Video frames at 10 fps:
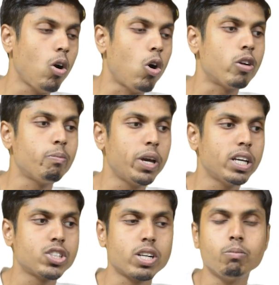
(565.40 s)
on
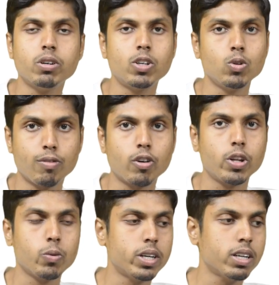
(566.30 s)
page number
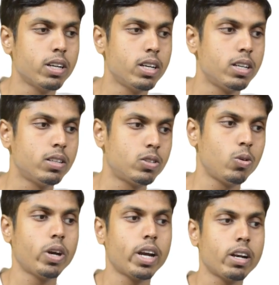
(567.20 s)
241. So
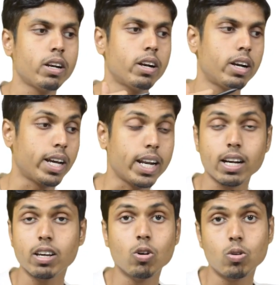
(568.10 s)
you can
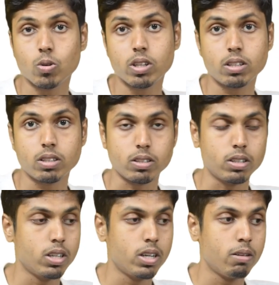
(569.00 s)
directly go to the
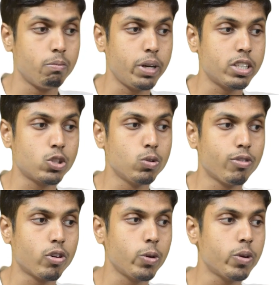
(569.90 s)
page
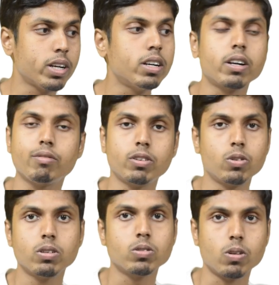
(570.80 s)
241 and refer to
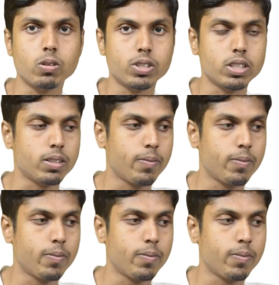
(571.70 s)
the solution.